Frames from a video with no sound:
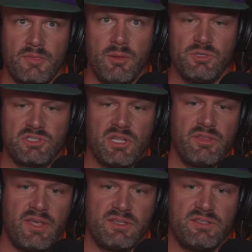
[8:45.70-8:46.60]
I'm just
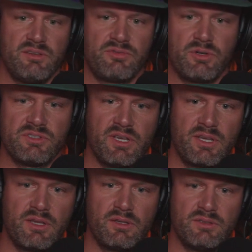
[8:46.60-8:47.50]
letting that sit for a
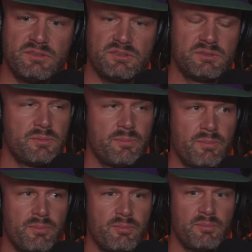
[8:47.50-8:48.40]
second because,
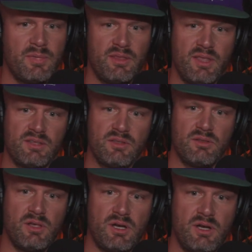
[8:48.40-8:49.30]
man, that's a
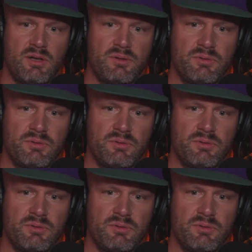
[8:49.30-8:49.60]
lot.